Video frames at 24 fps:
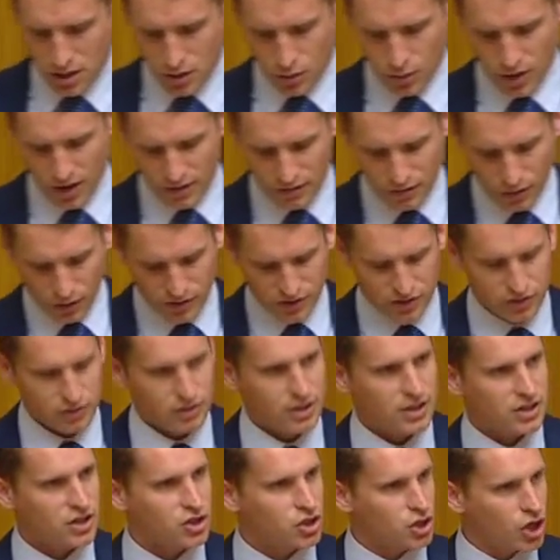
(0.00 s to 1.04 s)
We have
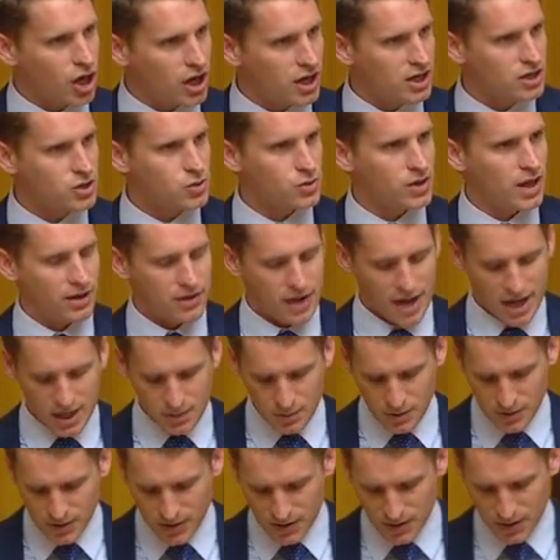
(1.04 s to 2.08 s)
constant exchange with our
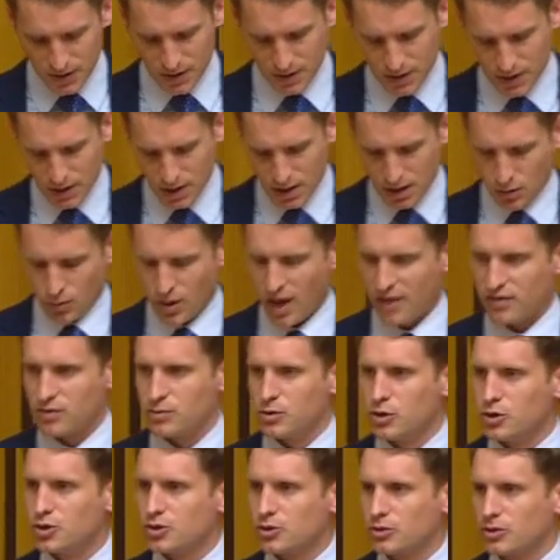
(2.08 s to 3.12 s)
neighbours. We have a
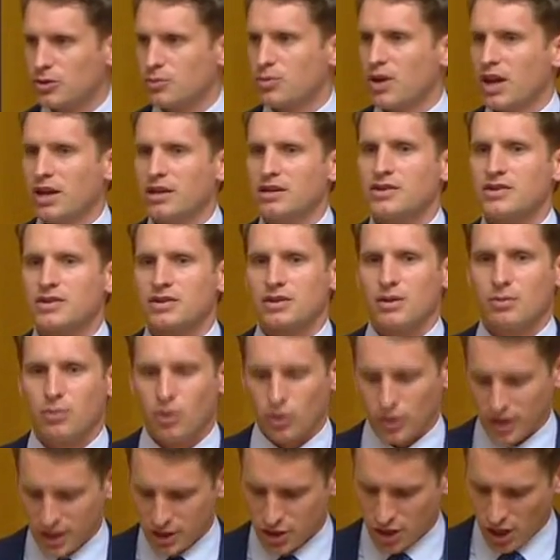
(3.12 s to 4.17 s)
mutual dependence
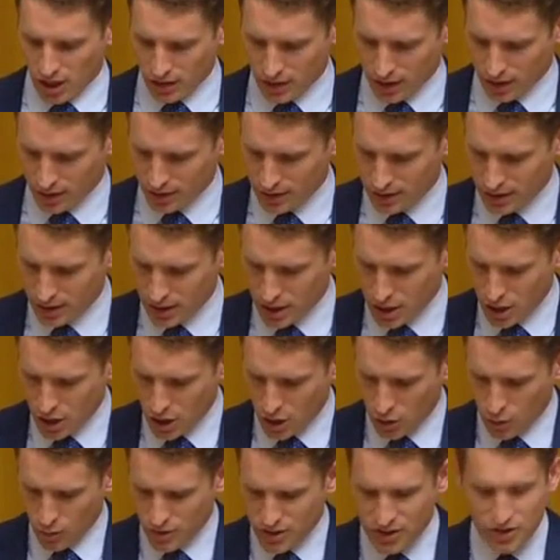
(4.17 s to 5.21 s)
upon each other,
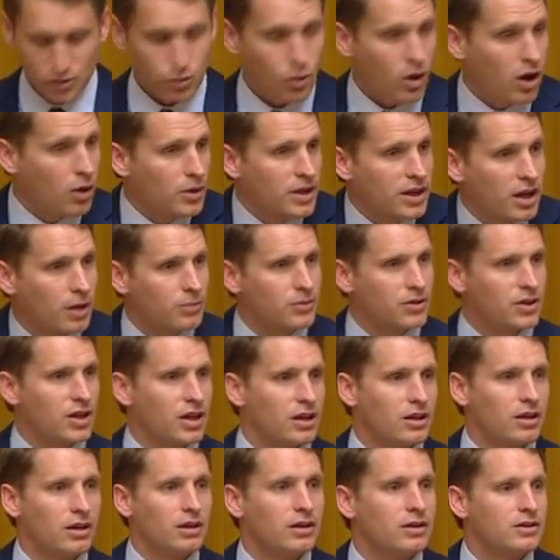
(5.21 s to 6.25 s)
which is why we come
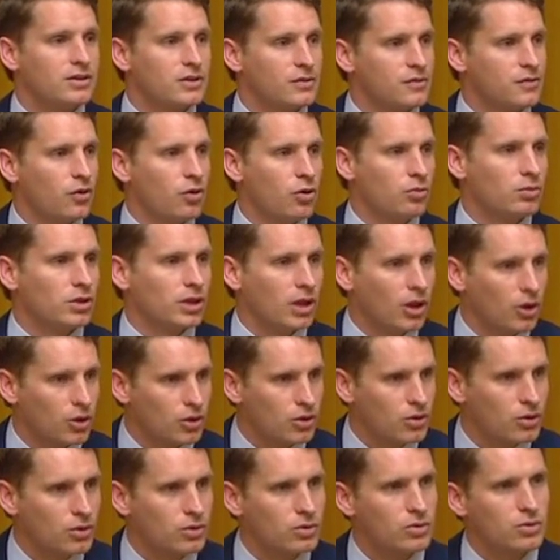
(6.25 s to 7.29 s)
together to form
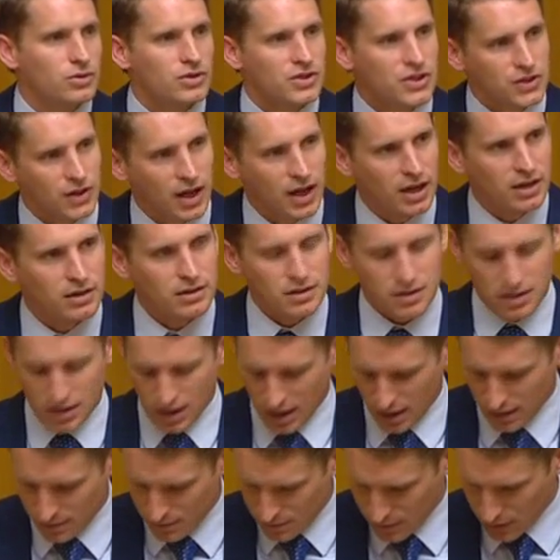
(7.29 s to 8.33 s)
local, state
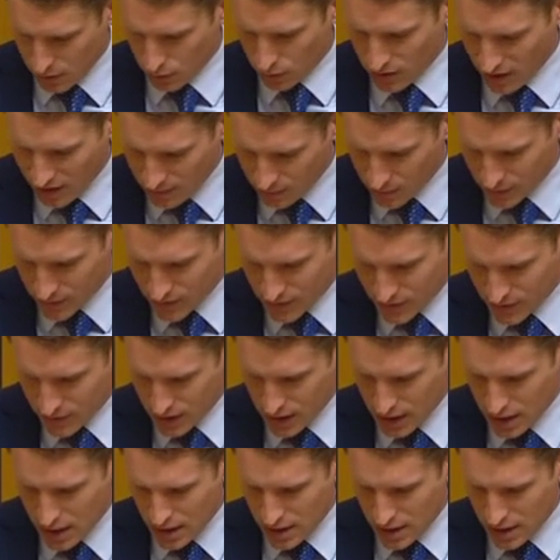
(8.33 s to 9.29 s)
and federal governments.